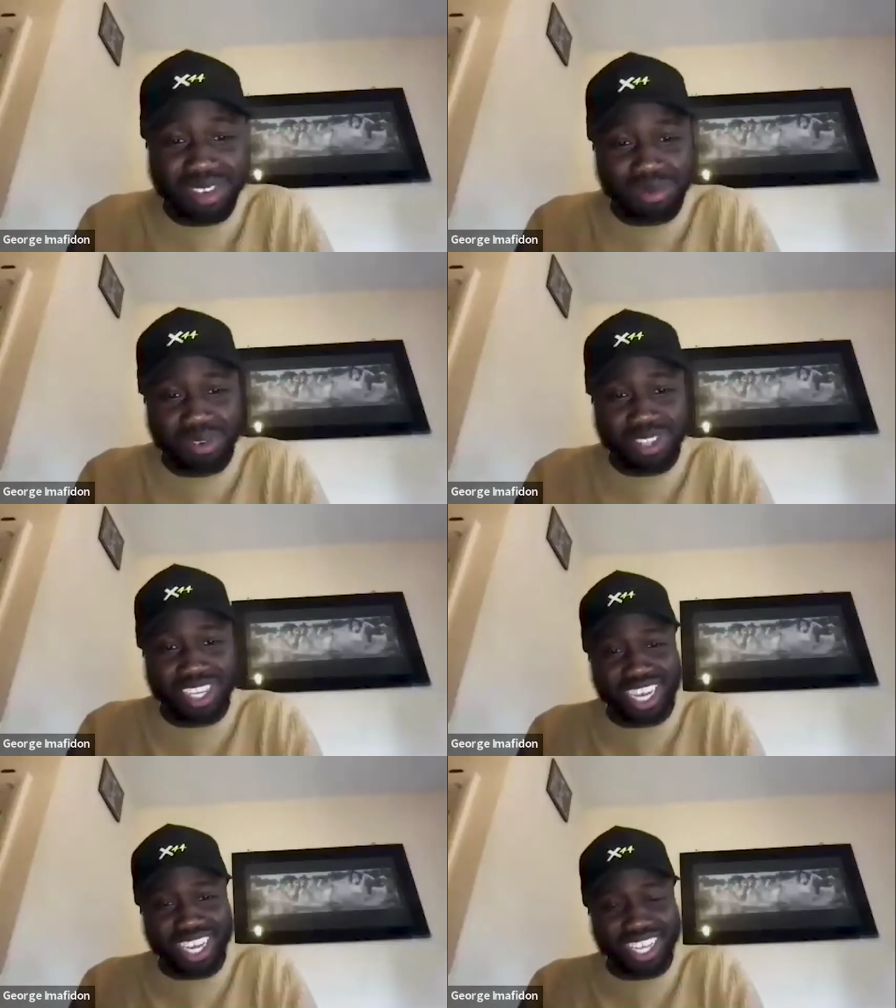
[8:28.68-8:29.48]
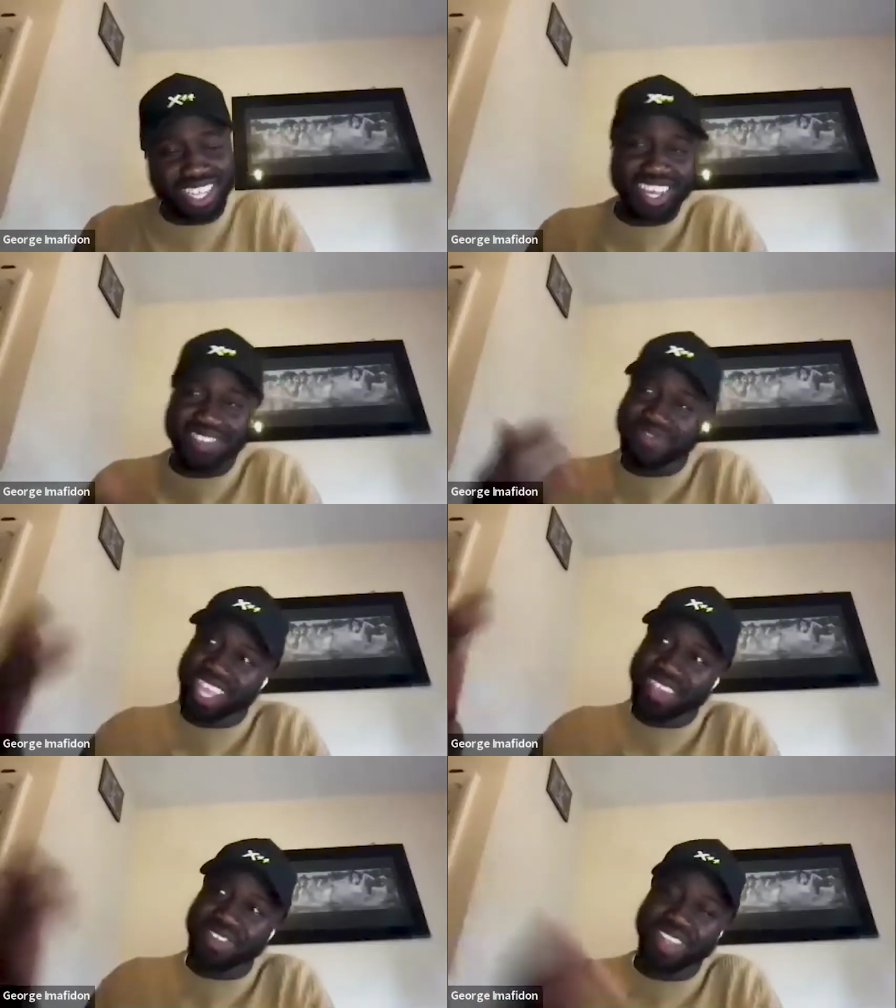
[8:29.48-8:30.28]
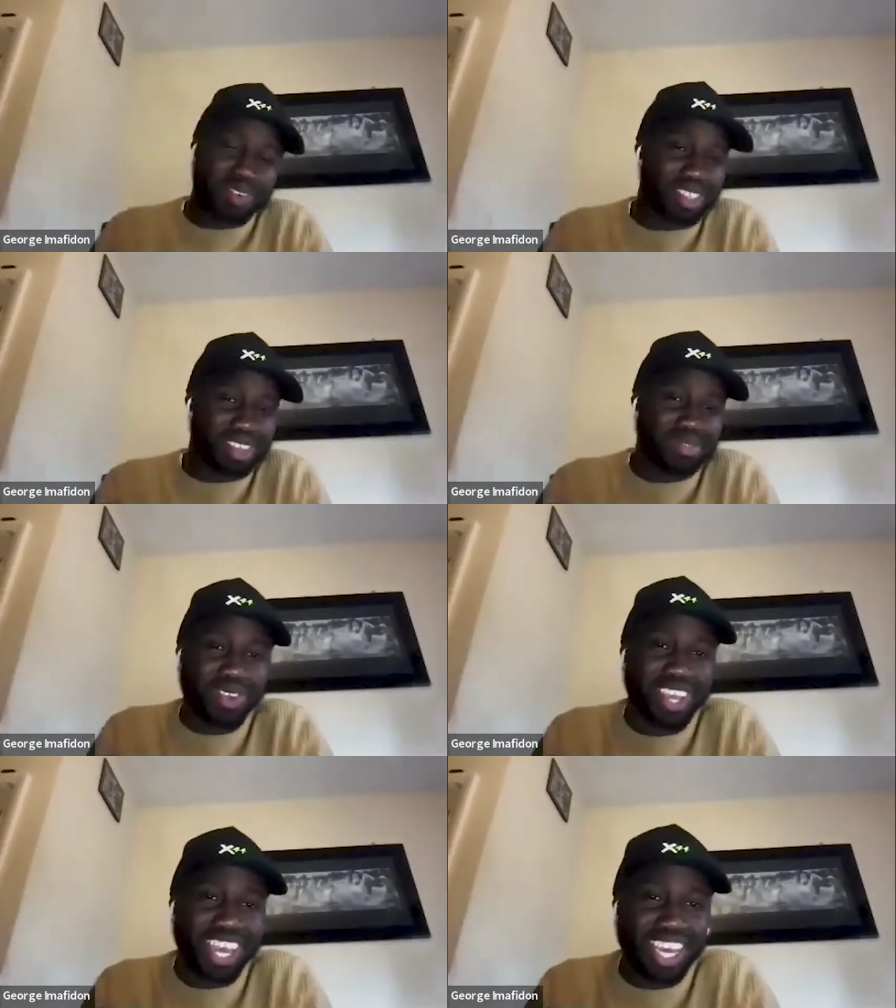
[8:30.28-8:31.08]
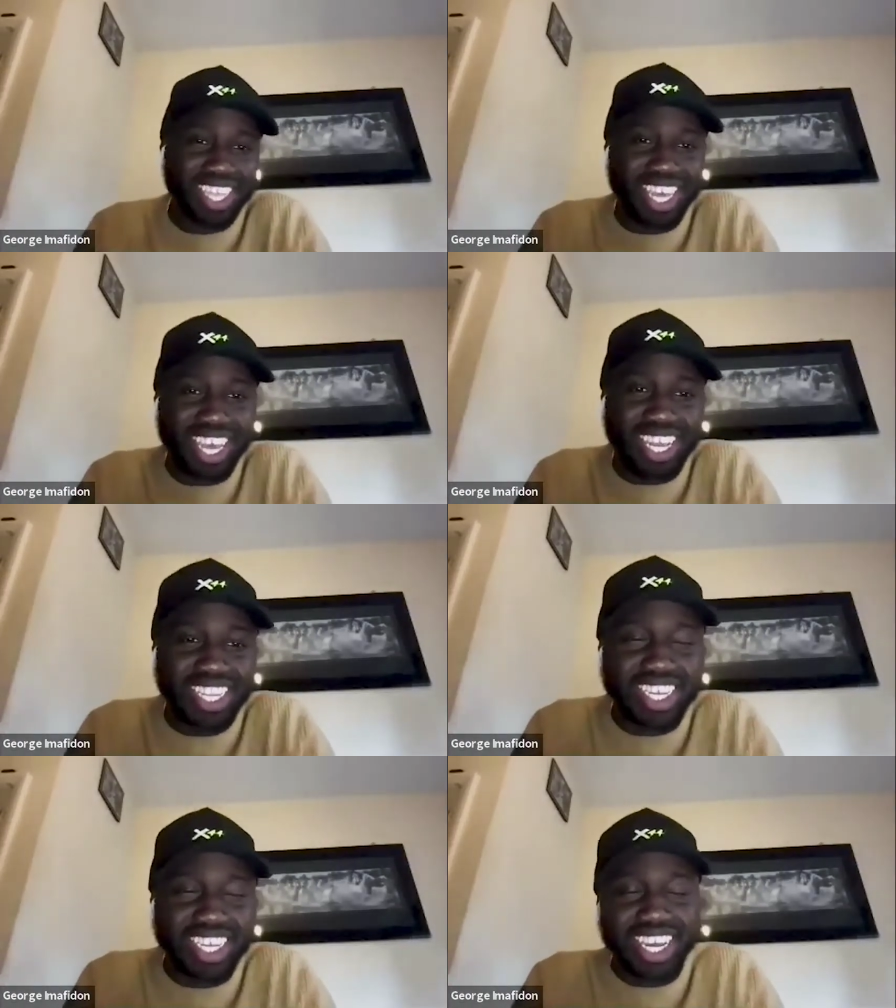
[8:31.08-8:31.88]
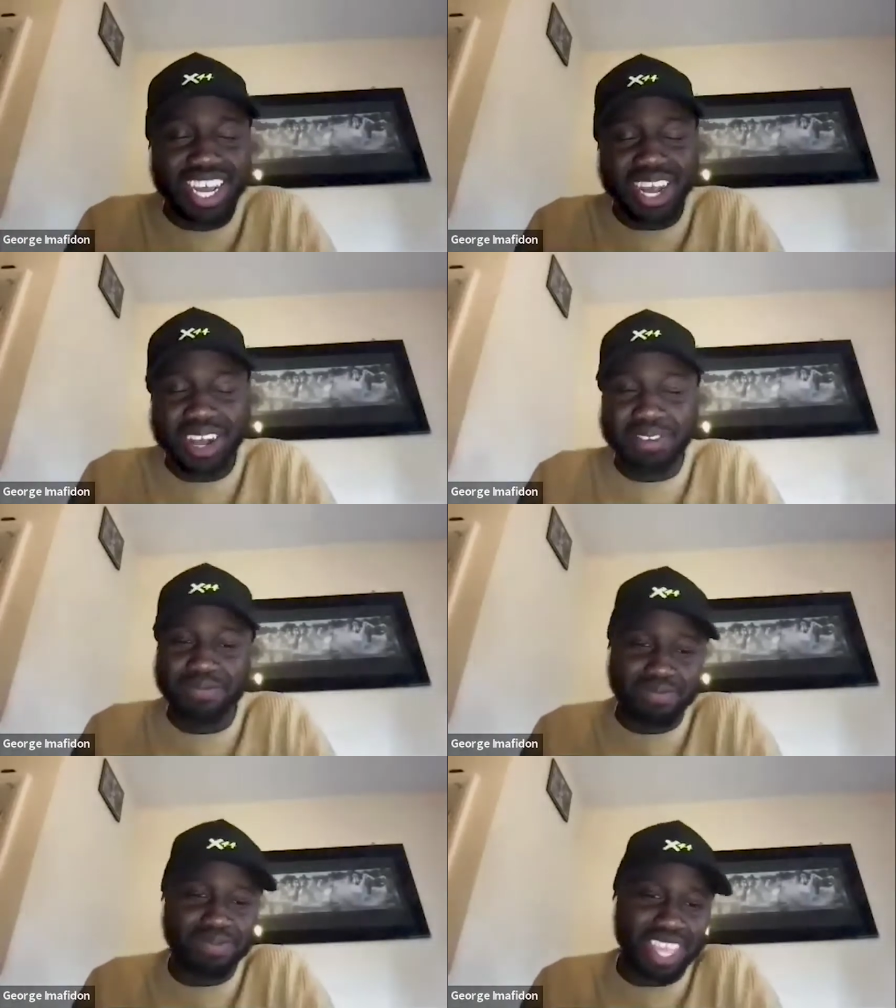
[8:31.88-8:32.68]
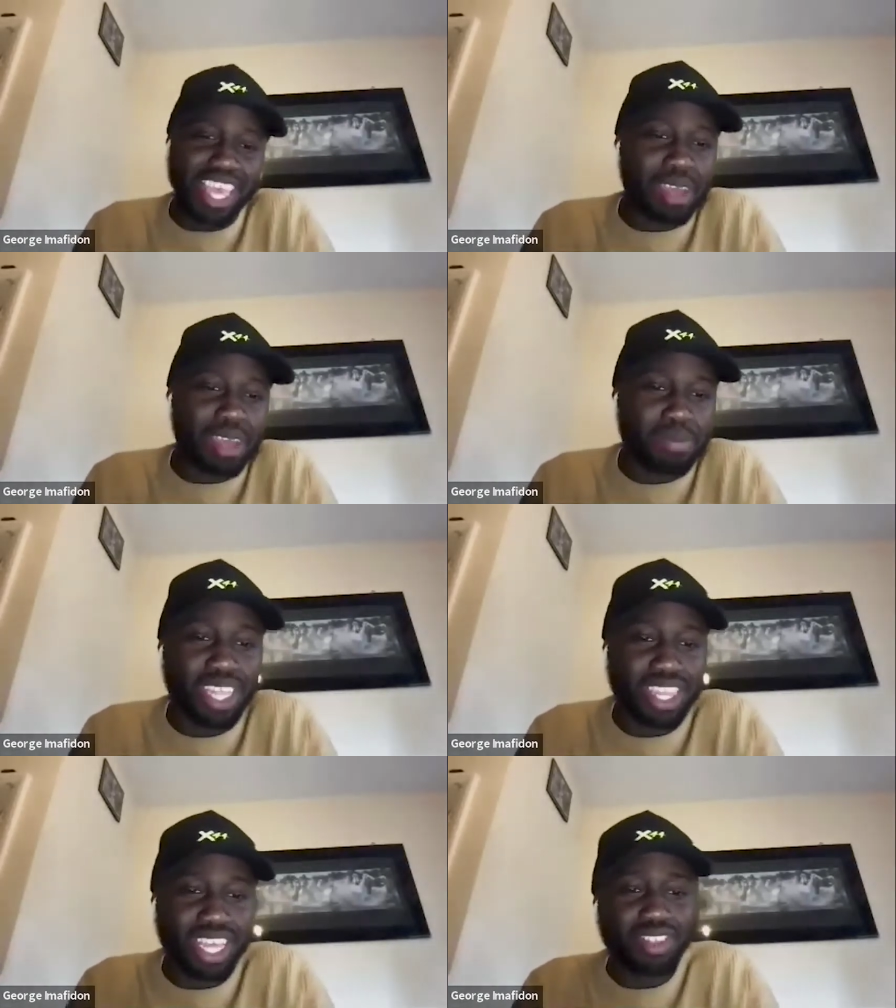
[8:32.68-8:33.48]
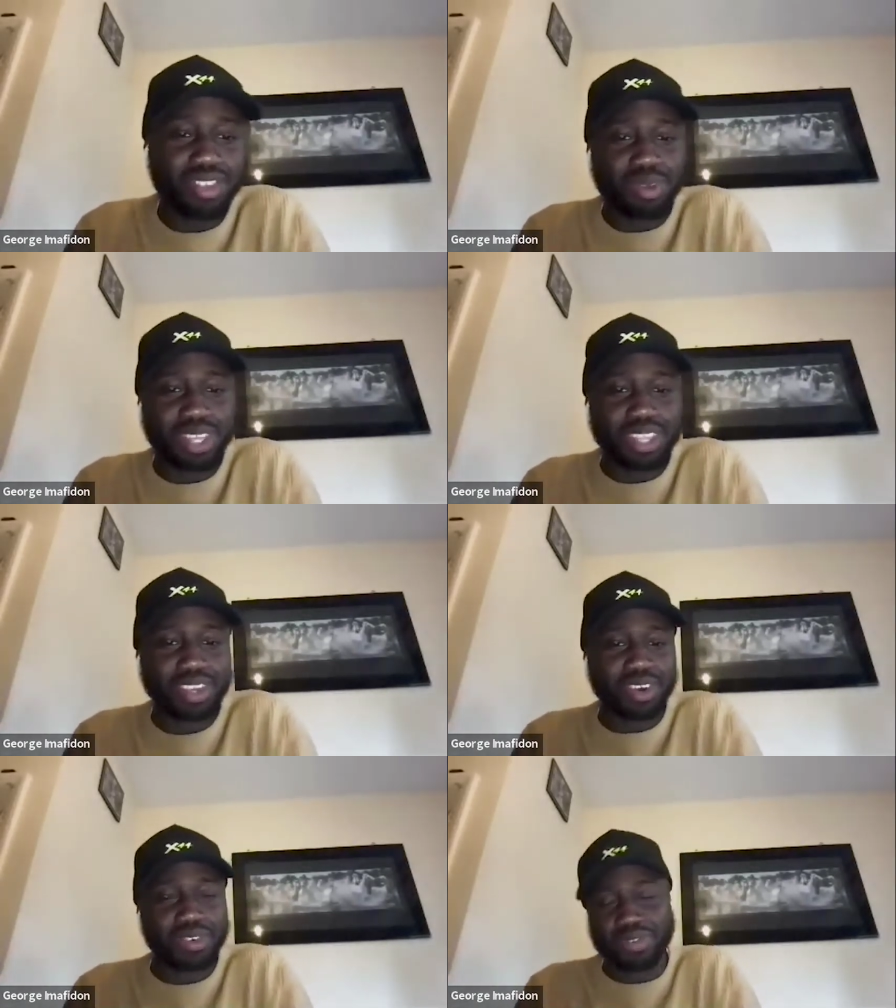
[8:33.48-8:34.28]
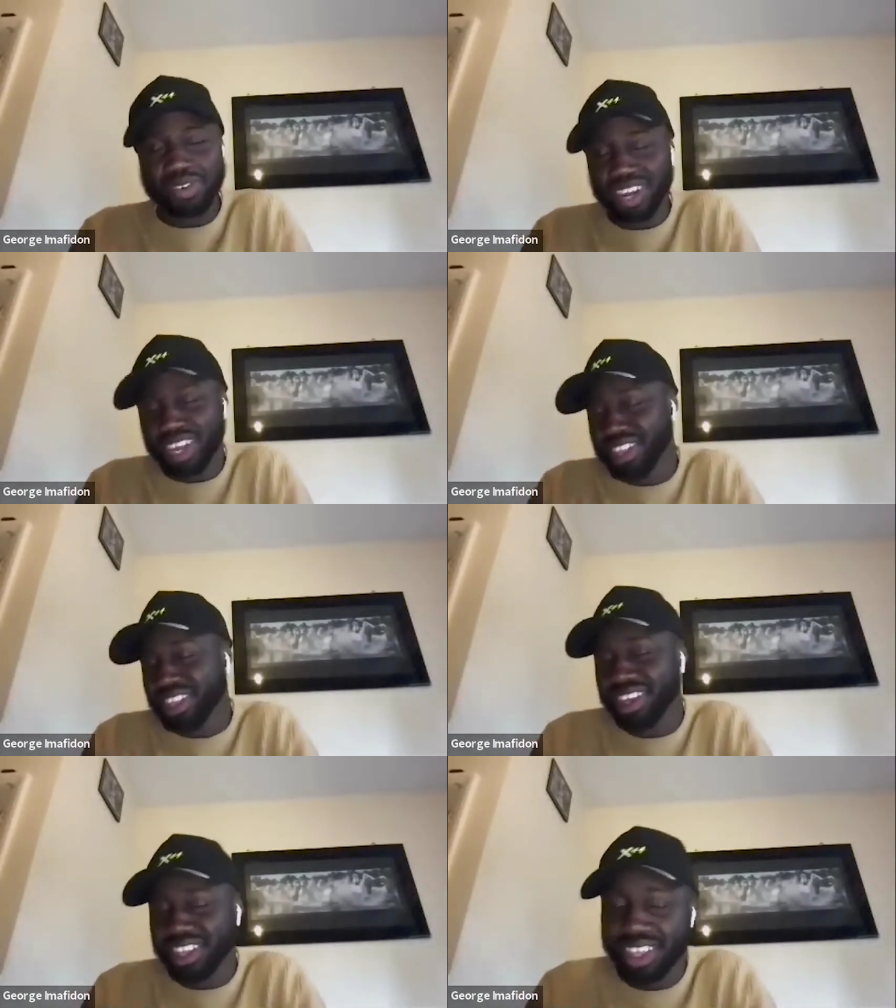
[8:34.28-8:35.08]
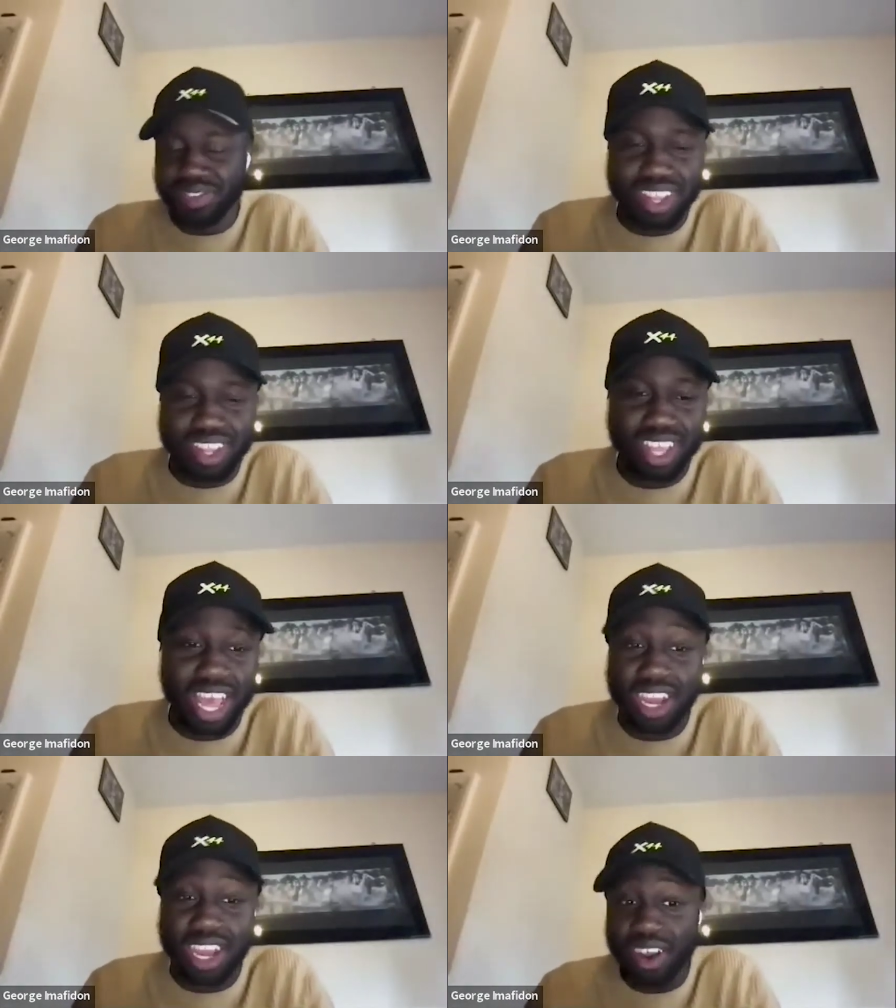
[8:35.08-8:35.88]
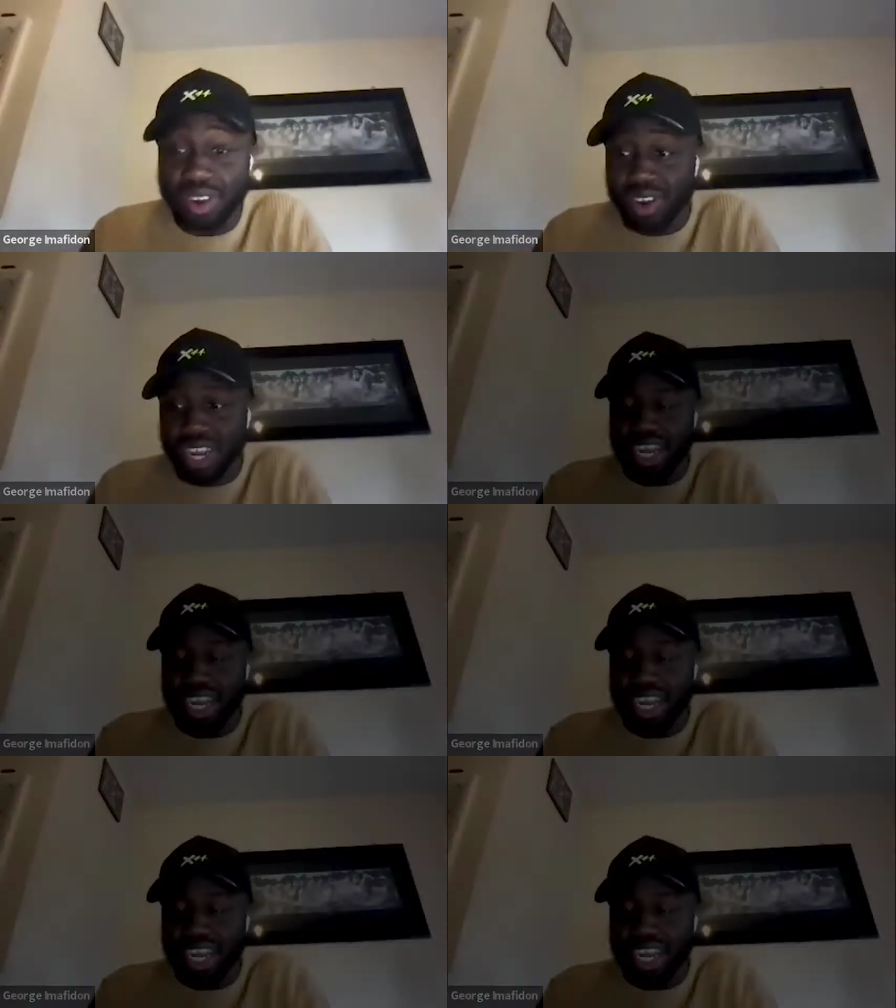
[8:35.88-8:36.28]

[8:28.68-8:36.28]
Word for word: tangible to chase, even though it was a few years ahead. Um, it made sense for me to go for it, and successfully I, I got